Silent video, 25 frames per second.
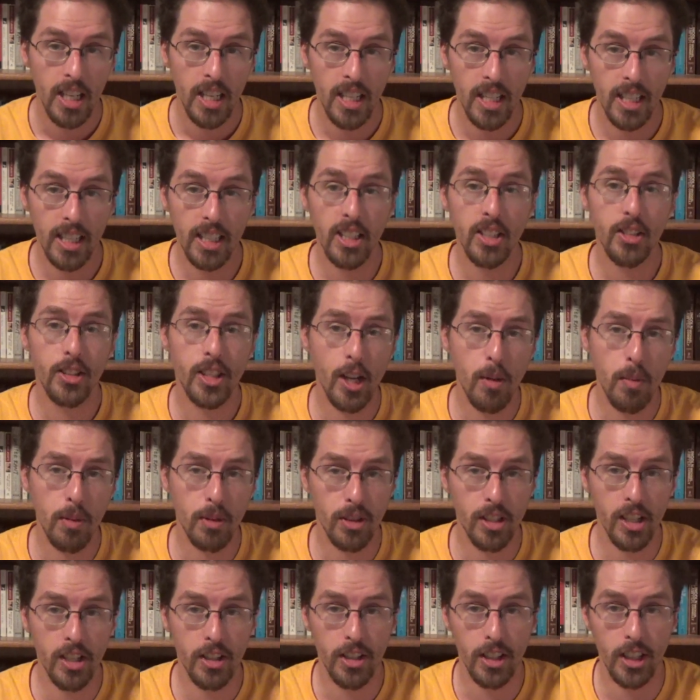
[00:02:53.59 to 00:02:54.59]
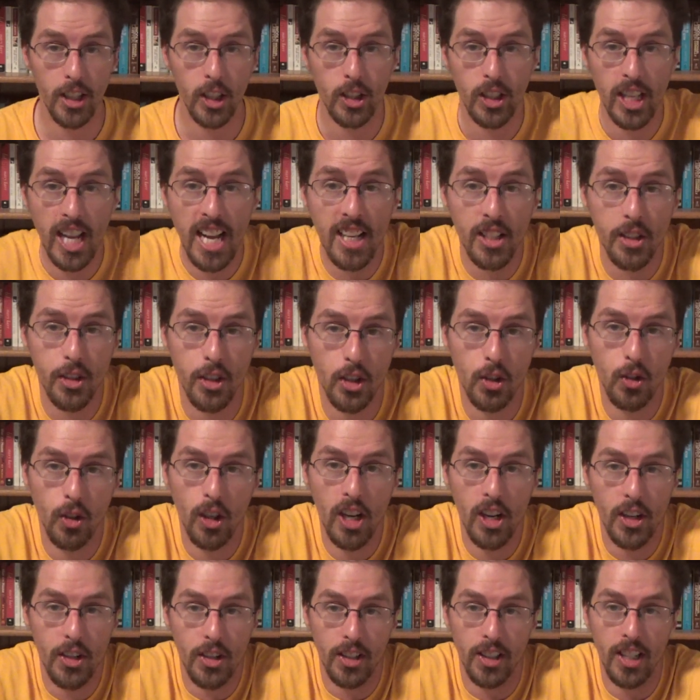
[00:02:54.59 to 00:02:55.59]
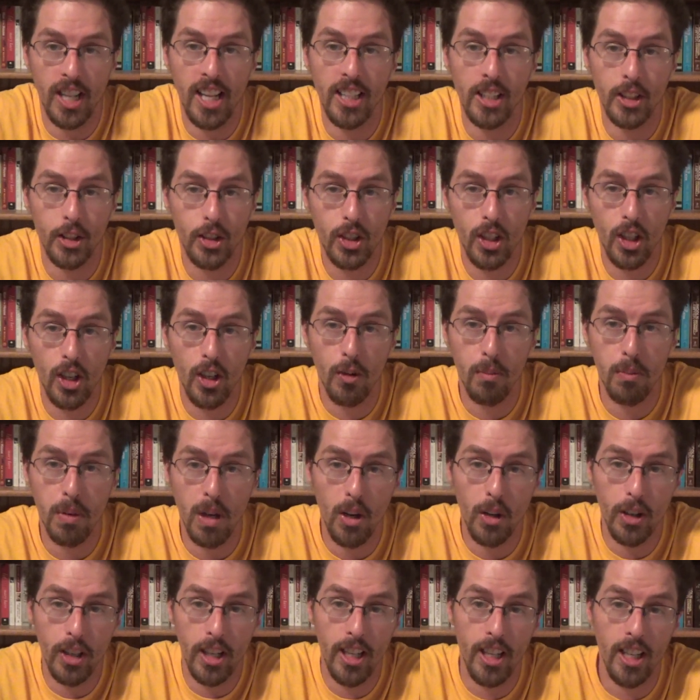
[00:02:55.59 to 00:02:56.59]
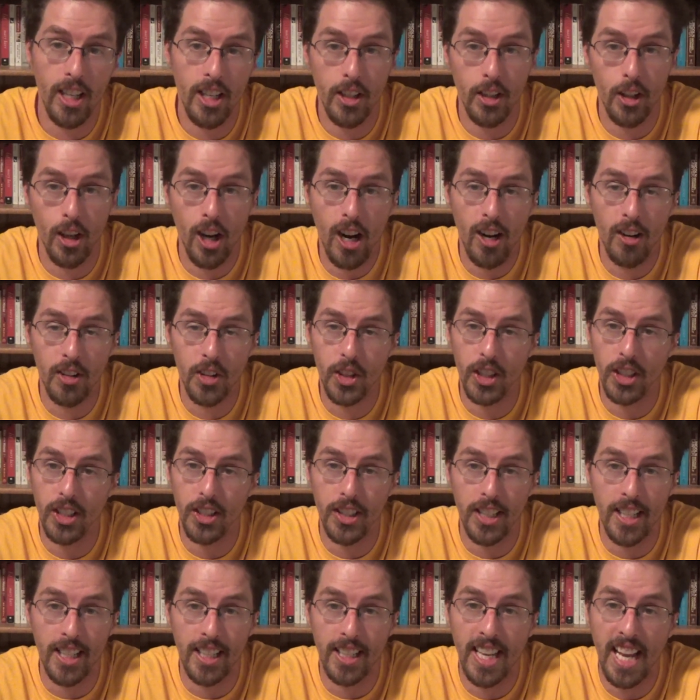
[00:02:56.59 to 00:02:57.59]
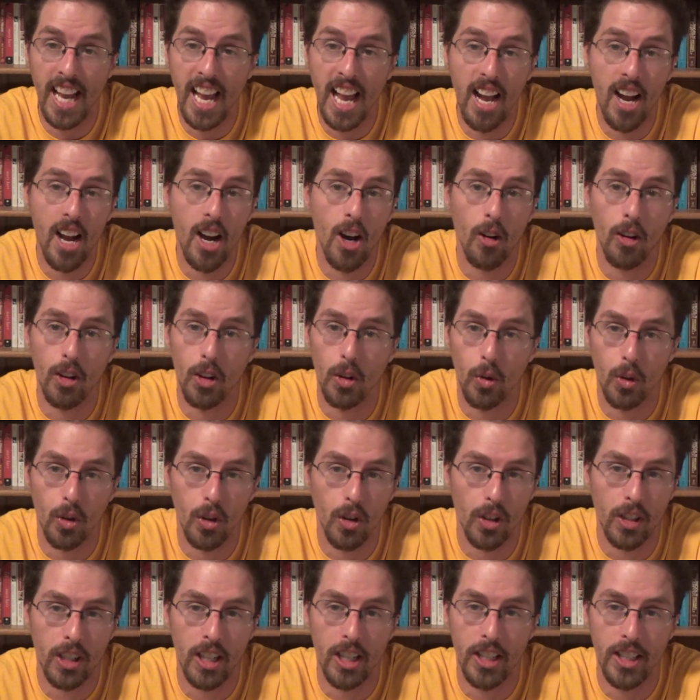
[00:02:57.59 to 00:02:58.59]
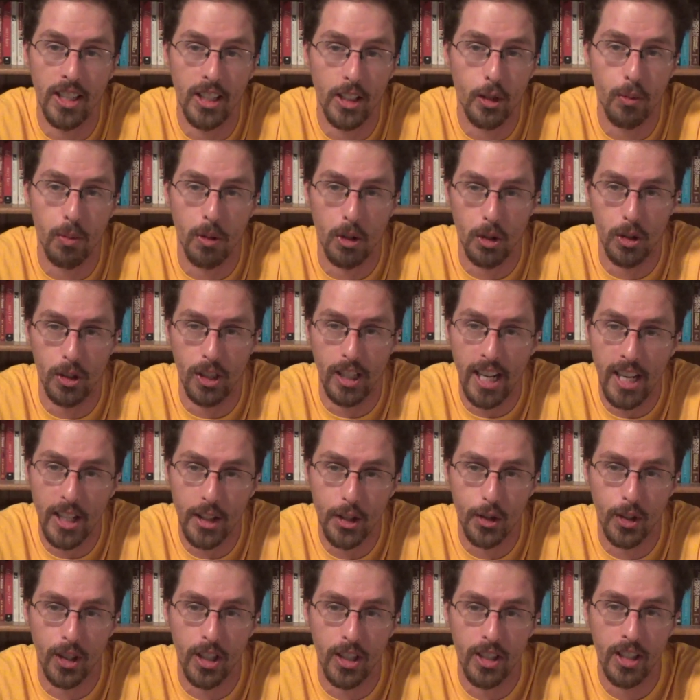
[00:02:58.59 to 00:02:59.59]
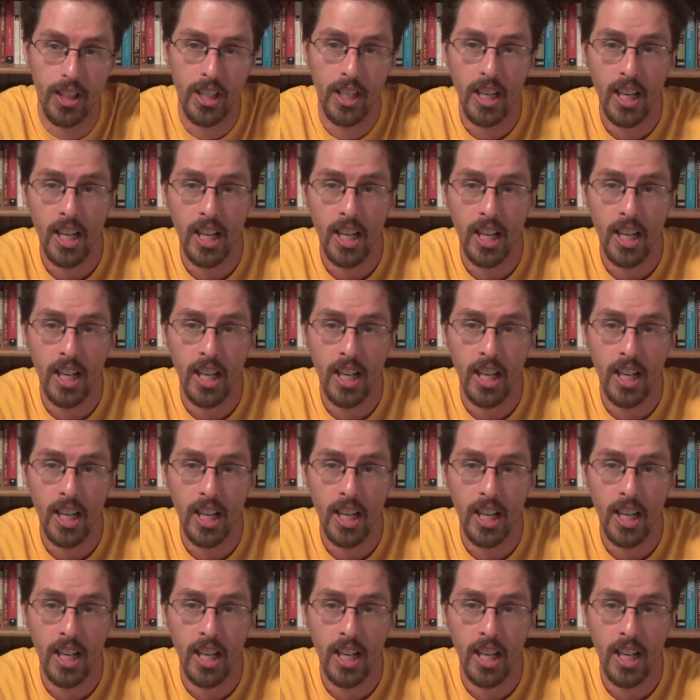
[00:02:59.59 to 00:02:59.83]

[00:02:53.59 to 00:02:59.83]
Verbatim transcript: In his deposition, he's asked a question that is so boneheaded, you obviously think, how in the world could this person answer it?